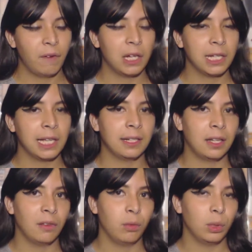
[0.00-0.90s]
falling
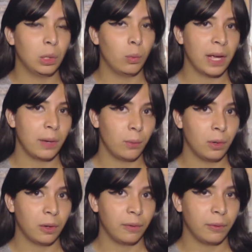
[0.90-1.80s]
in love with a white
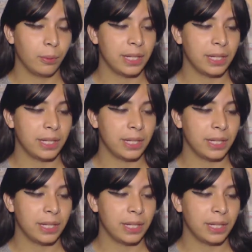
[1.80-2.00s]
wolf,